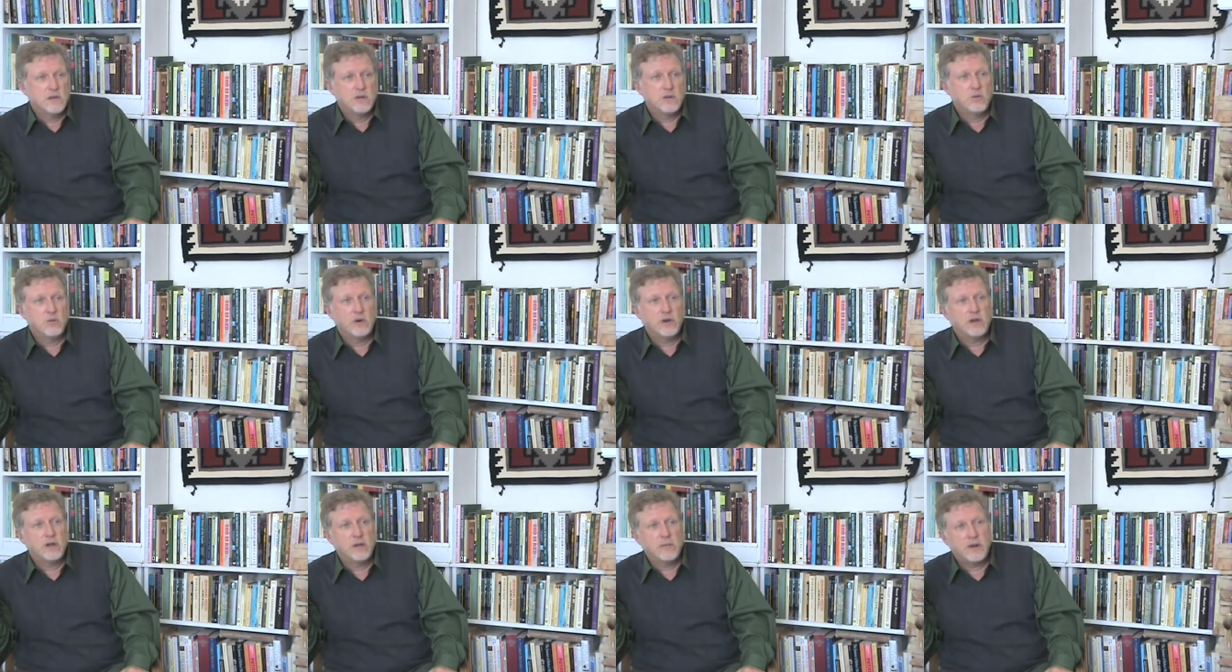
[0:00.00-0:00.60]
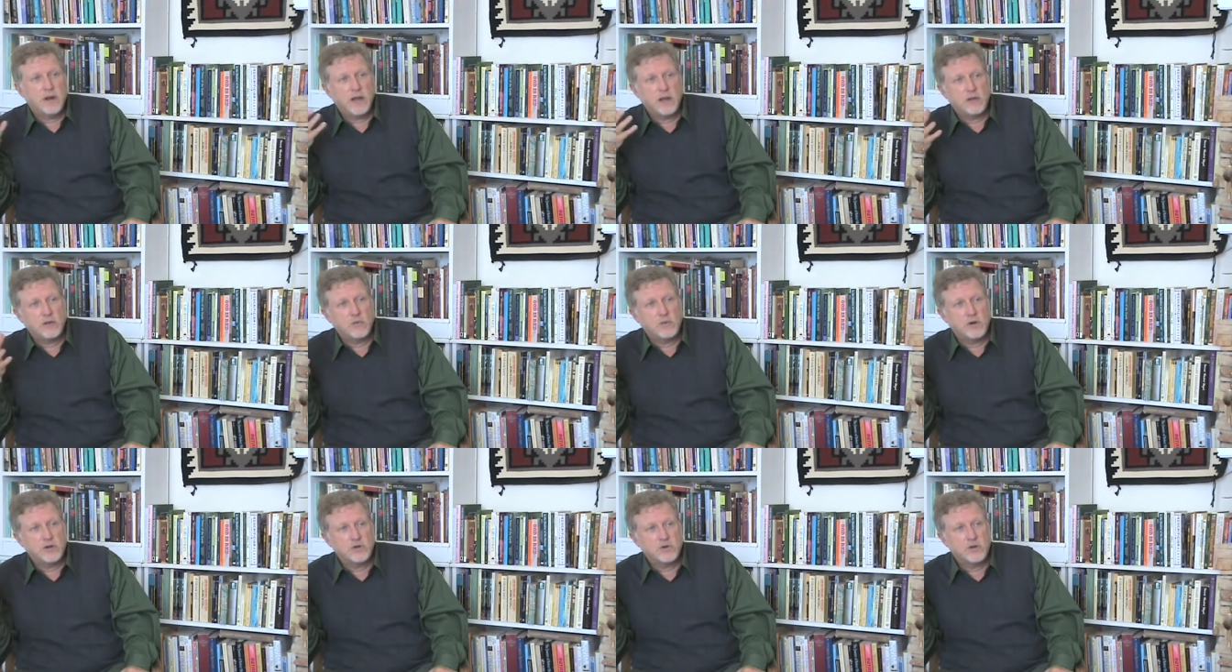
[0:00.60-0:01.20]
You want to numb it out.
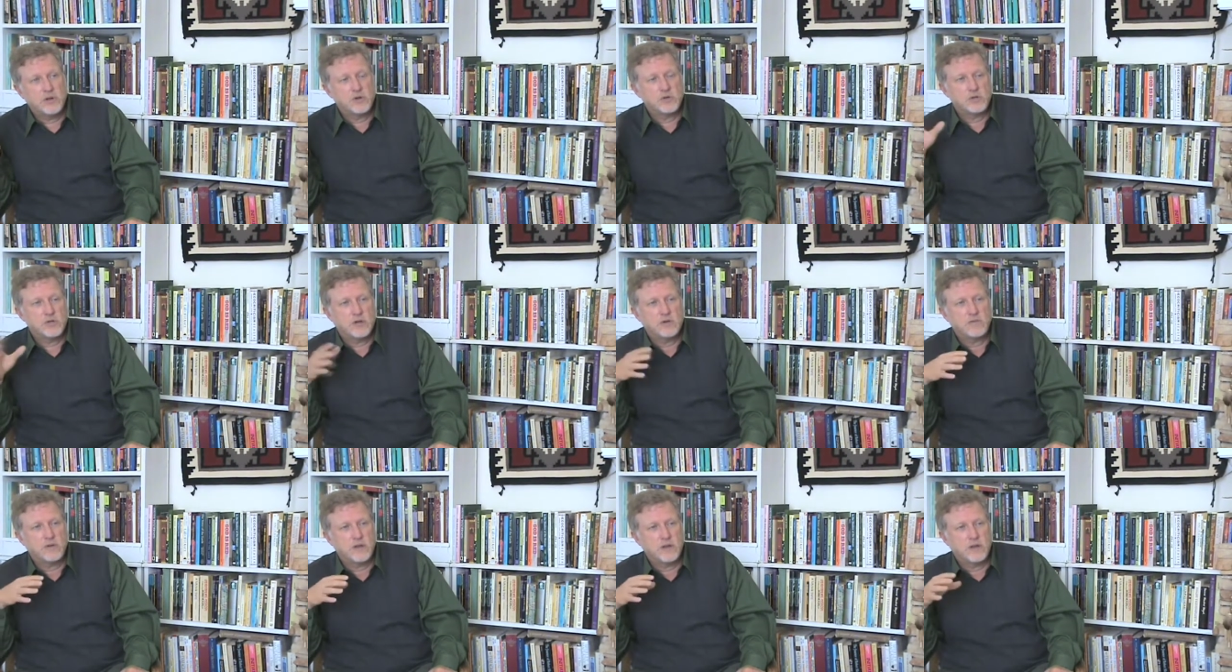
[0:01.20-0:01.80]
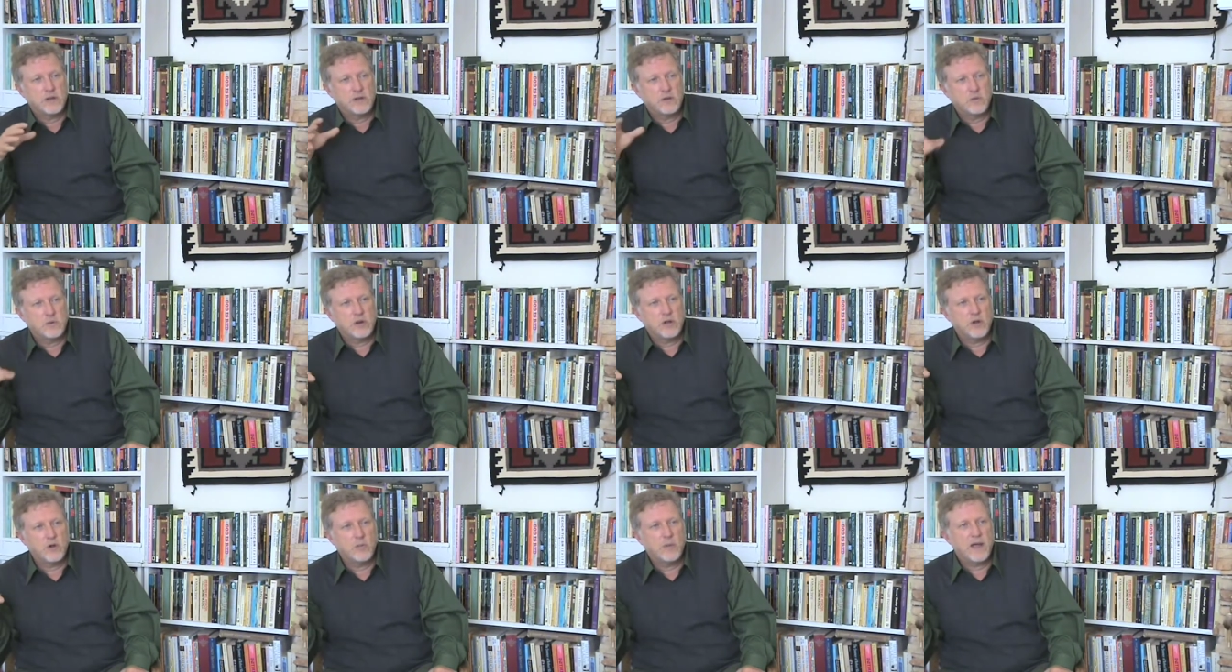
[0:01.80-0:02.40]
You want to treat yourself again. You
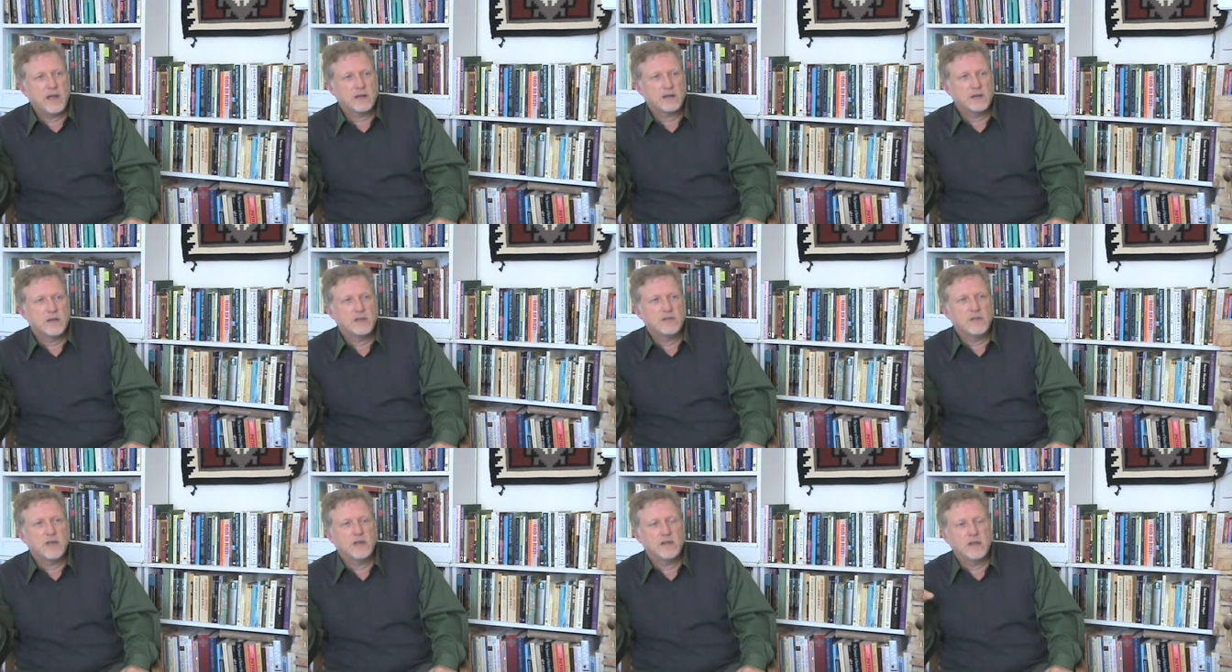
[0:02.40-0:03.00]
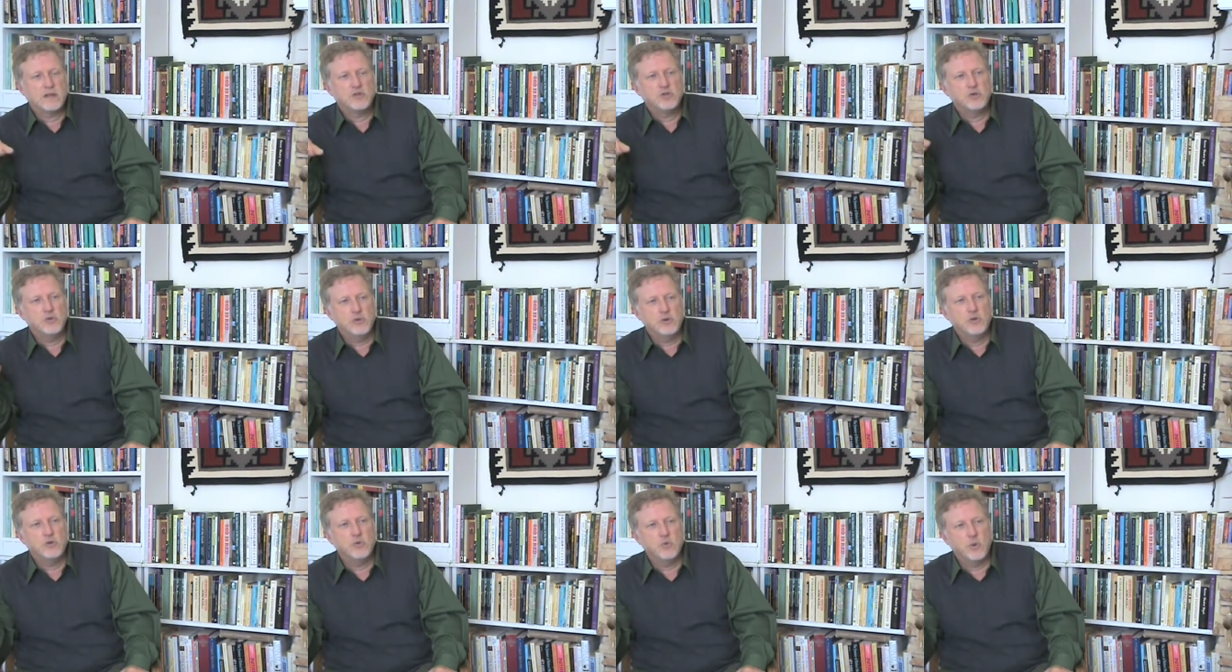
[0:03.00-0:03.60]
want to go back to that thing that you
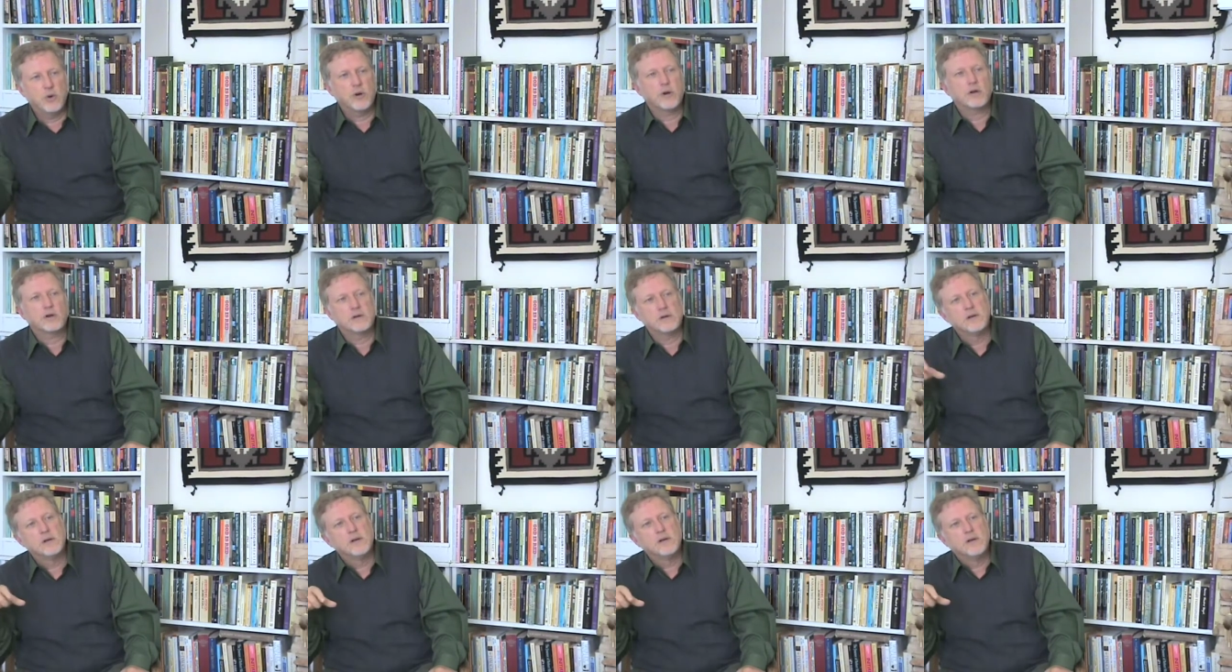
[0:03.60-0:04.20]
knew worked